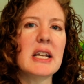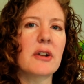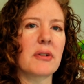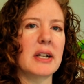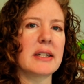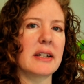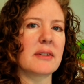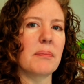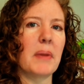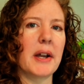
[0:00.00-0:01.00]
decrease
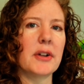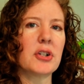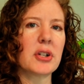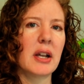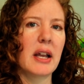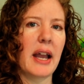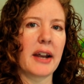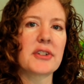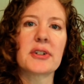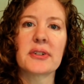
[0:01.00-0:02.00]
as much
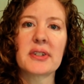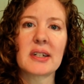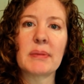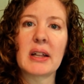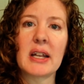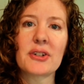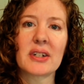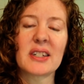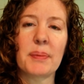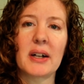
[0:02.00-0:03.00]
external
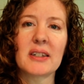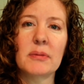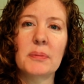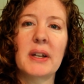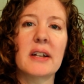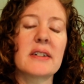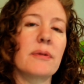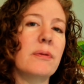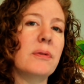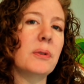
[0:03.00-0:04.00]
stimulation as possible because
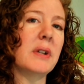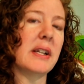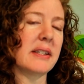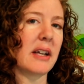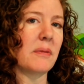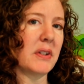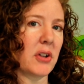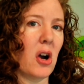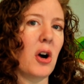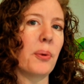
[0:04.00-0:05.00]
the food itself
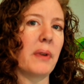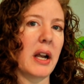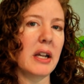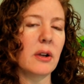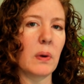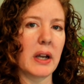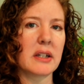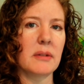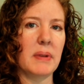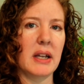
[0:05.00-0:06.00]
is already
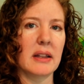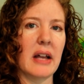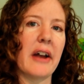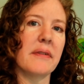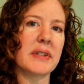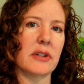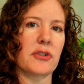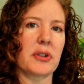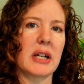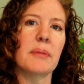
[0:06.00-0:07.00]
going to be a lot of
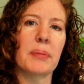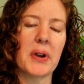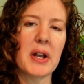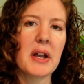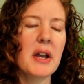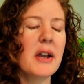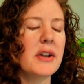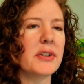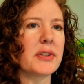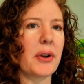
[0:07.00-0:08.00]
sensory input.
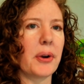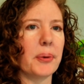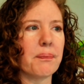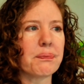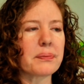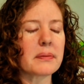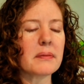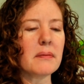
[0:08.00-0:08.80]
So